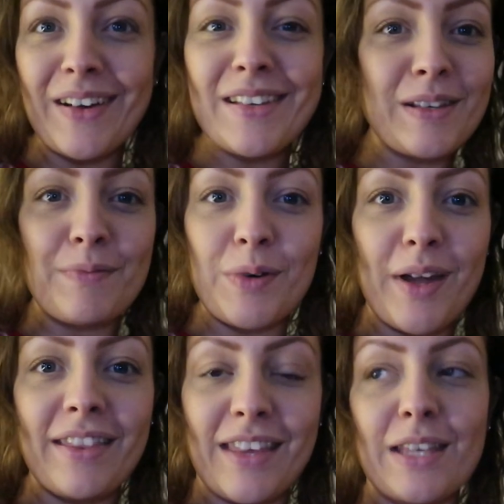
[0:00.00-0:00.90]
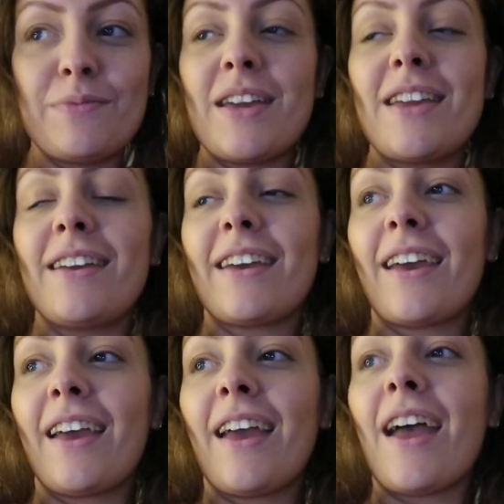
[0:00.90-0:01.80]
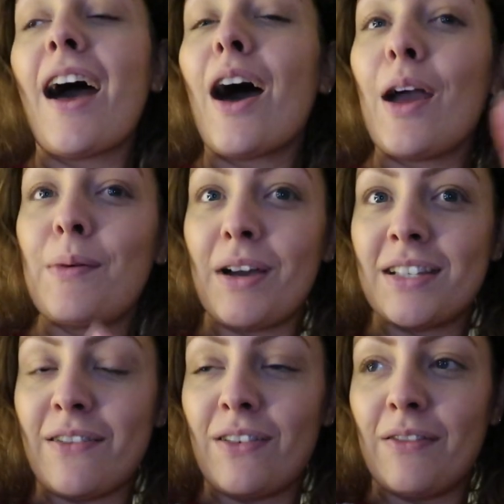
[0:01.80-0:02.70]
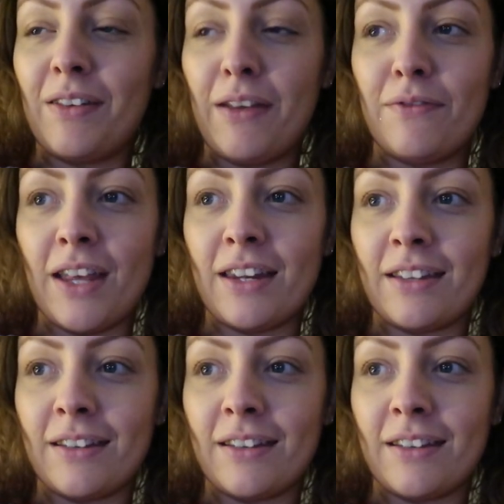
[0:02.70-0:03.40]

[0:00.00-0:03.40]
at some point this week. I hope you guys have a lovely evening.